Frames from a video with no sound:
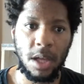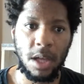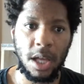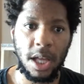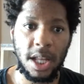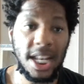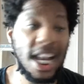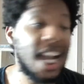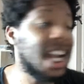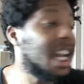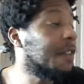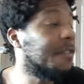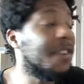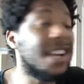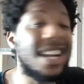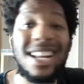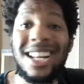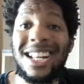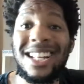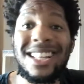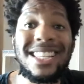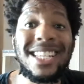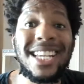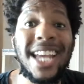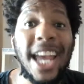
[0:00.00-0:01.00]
Not even an
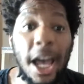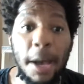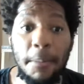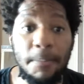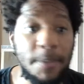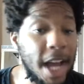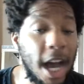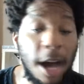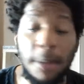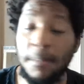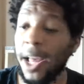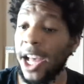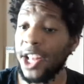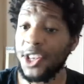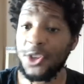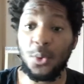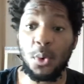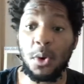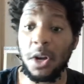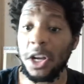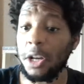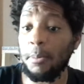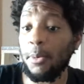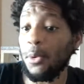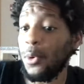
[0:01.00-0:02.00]
attempt. I'm not
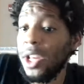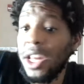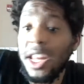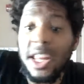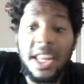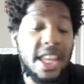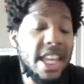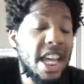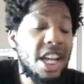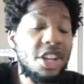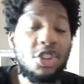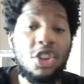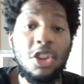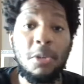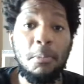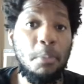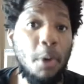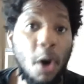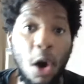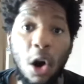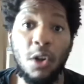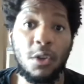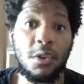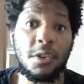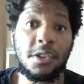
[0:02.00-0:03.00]
talking about he didn't catch the
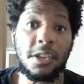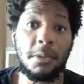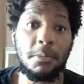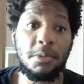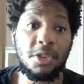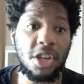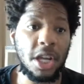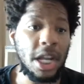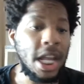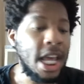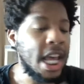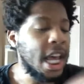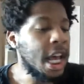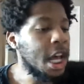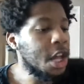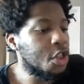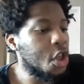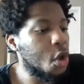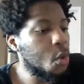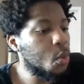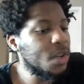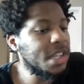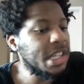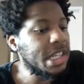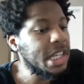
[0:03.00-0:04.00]
ball or some shit. There
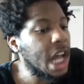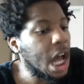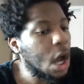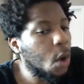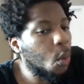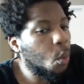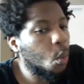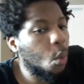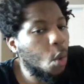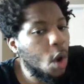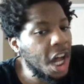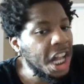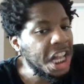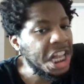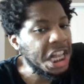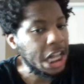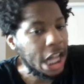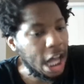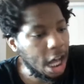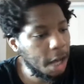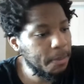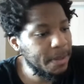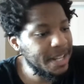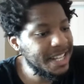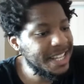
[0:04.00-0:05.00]
was not one
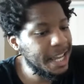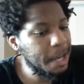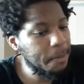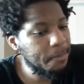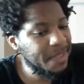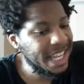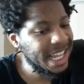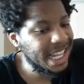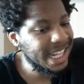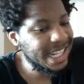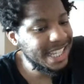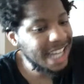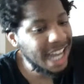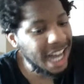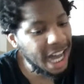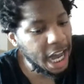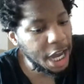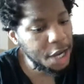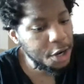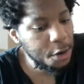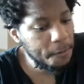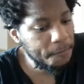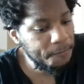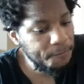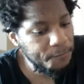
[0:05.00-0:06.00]
lob attempt the
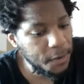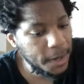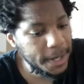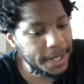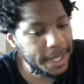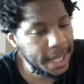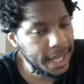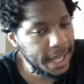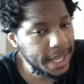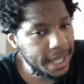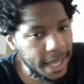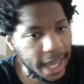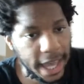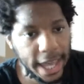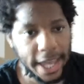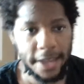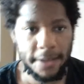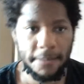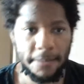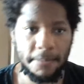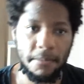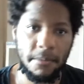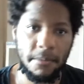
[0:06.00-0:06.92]
entire fucking game.